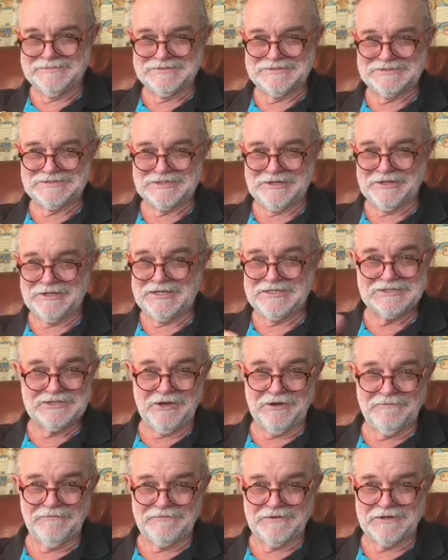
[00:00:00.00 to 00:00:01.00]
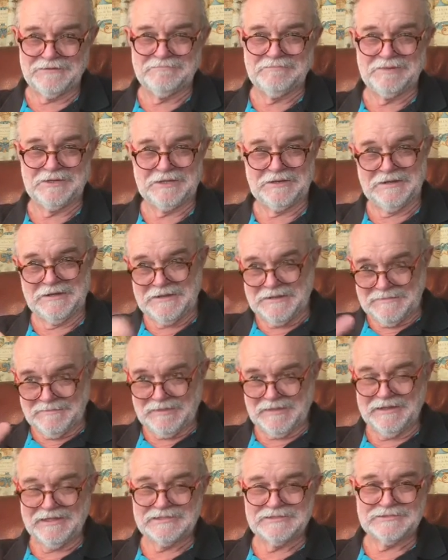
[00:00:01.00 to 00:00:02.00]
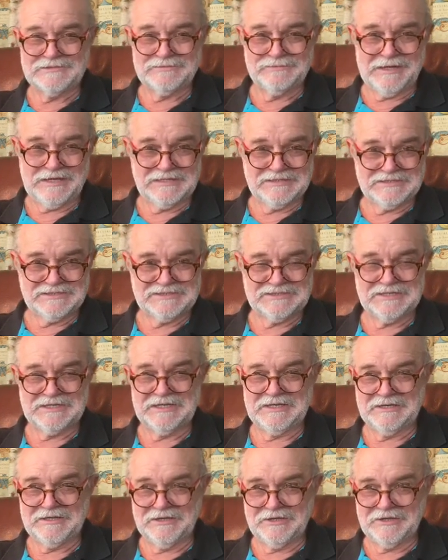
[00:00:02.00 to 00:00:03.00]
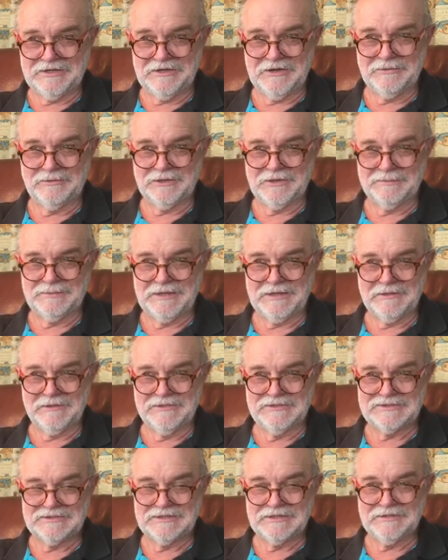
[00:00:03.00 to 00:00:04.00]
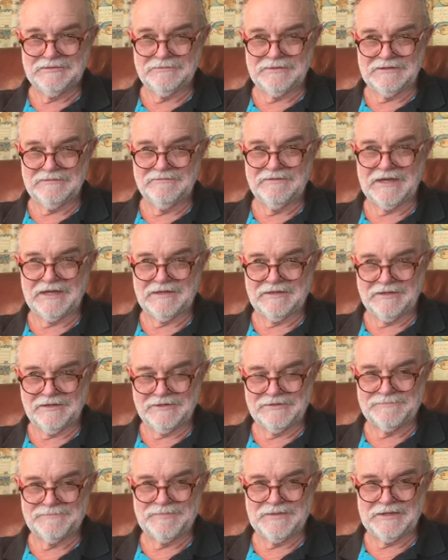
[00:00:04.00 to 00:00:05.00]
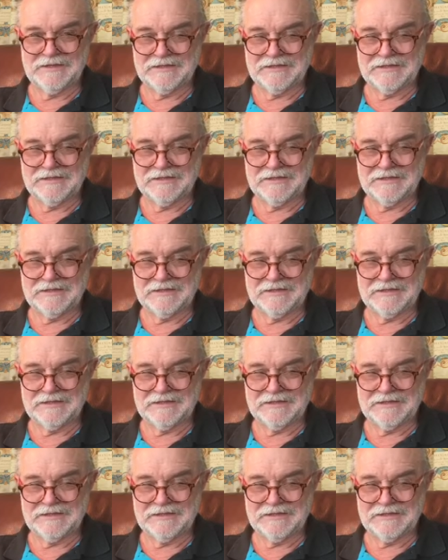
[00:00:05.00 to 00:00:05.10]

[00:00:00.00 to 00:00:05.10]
So he's confident, but let's wait and see. You know, you don't want to be losing your wind vane, though.